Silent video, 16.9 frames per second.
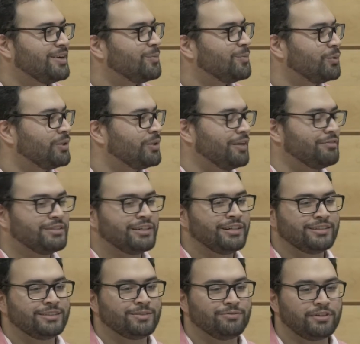would love to
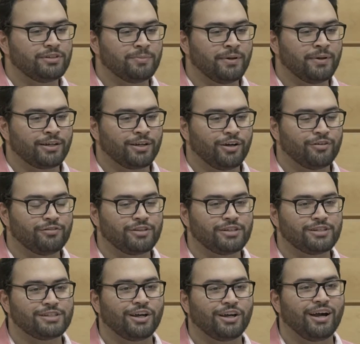hear some feedback of
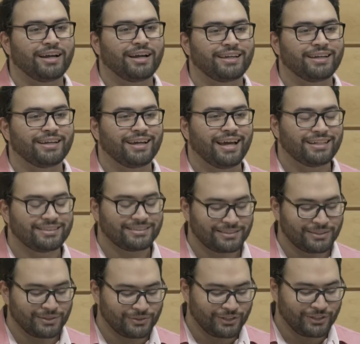this talk as it
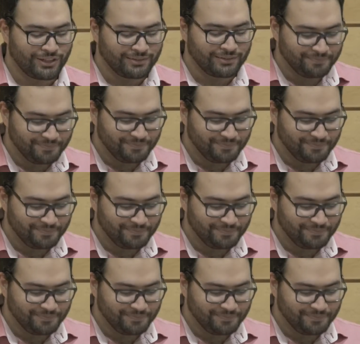goes on.